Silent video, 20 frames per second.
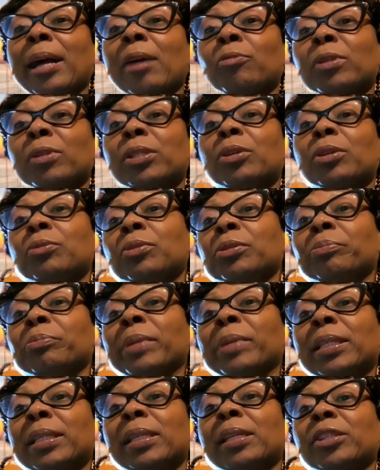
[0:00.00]
I was told that
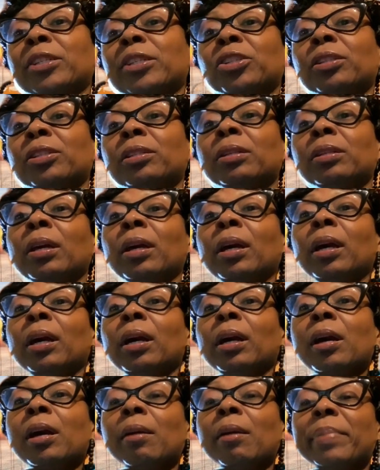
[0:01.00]
my skin should
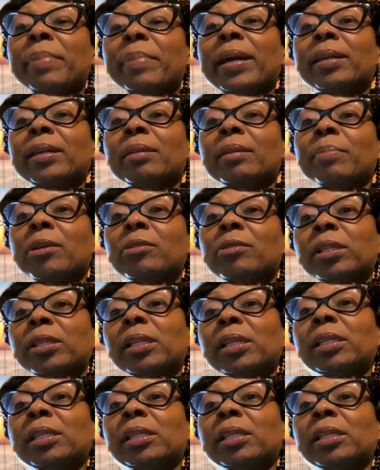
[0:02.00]
come back in about 6